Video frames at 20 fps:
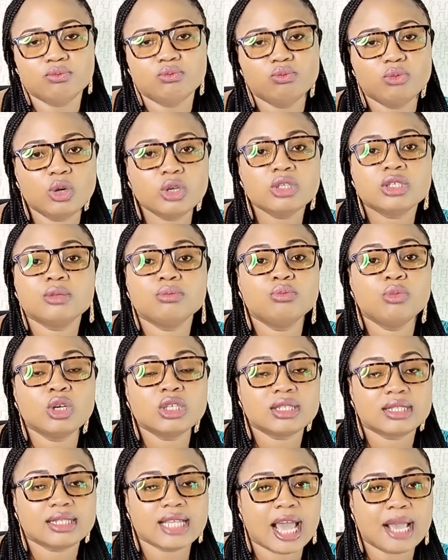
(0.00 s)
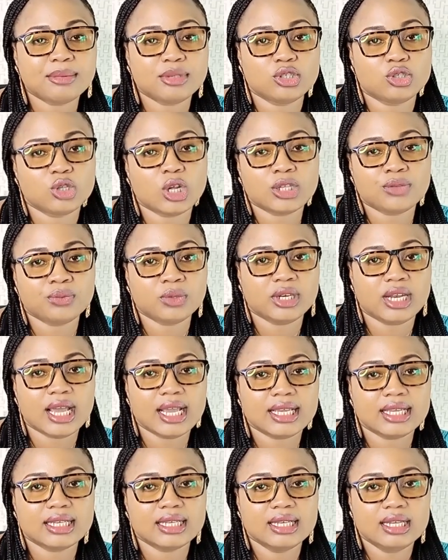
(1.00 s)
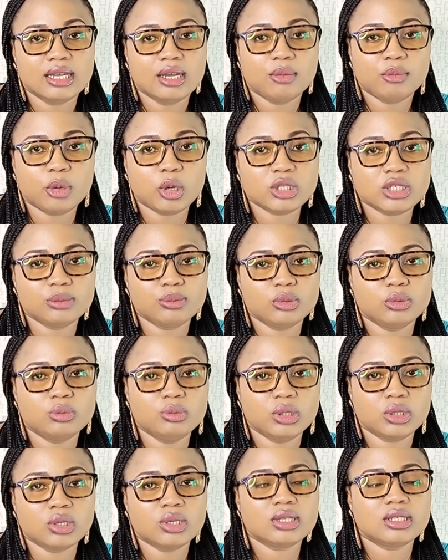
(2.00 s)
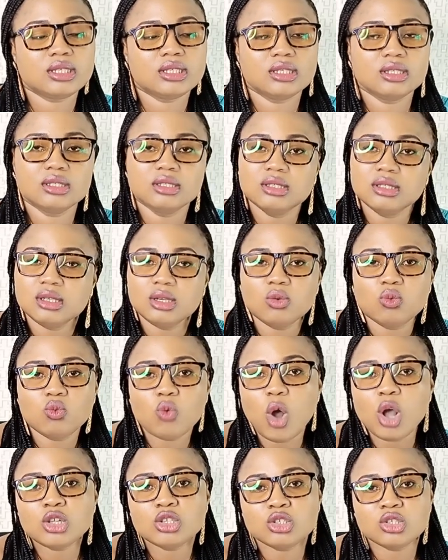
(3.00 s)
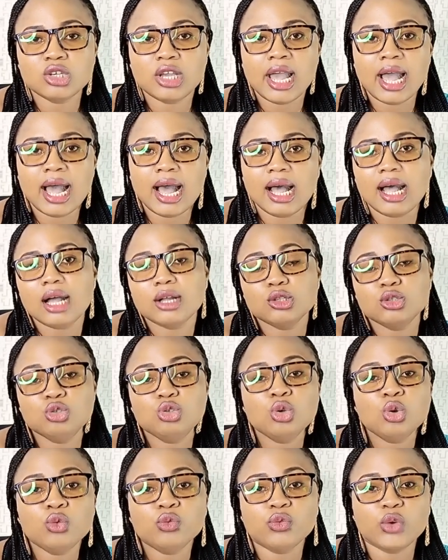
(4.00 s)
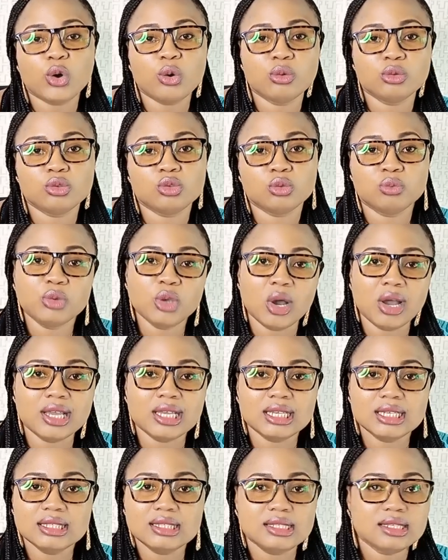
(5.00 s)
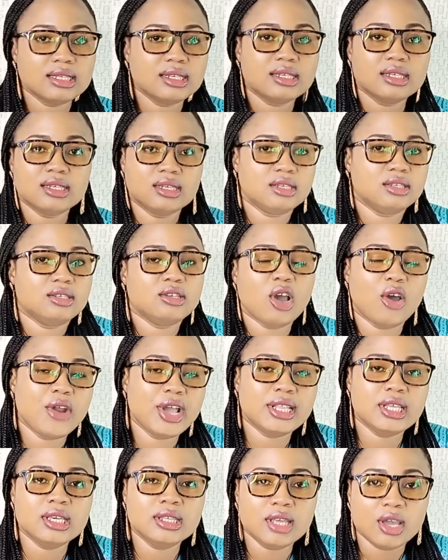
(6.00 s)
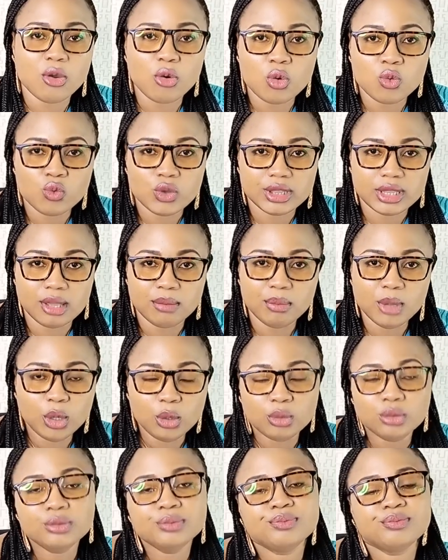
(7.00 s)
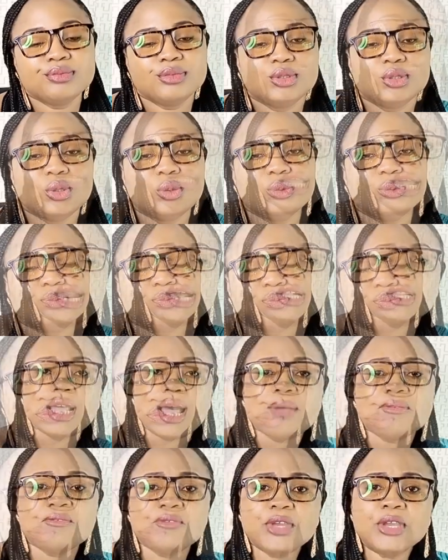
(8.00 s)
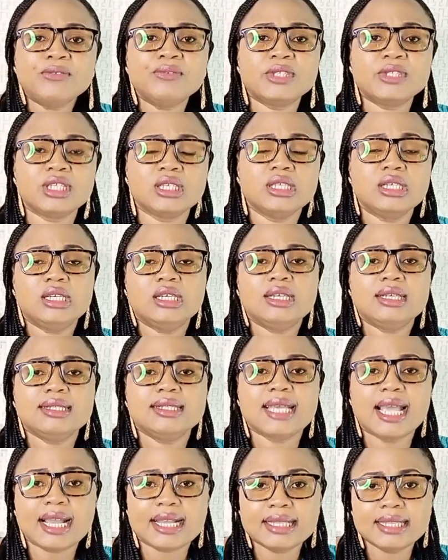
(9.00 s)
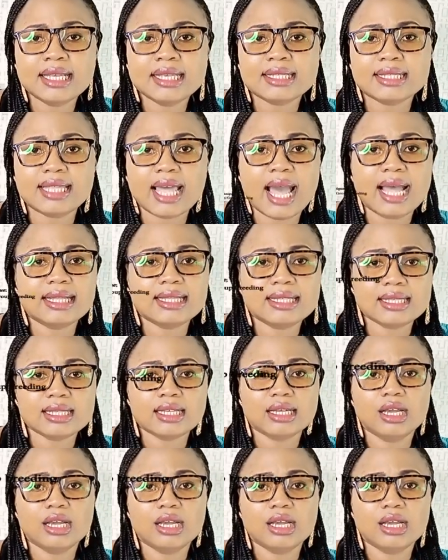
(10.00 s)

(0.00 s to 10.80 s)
most times it's not even like possible, because once you are due to be on heat, you're already in a room with a male. So another fifth technique that